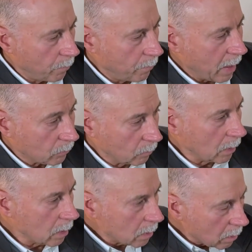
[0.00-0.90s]
that's what
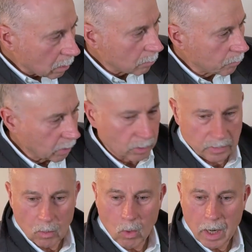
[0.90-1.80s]
they needed, because
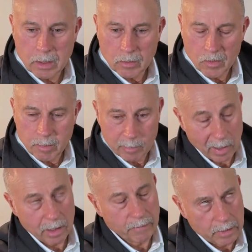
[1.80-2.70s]
they wanted the Earth to be
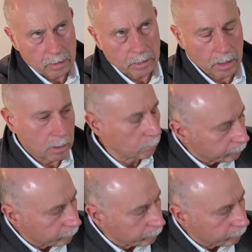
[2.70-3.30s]
part of the antenna.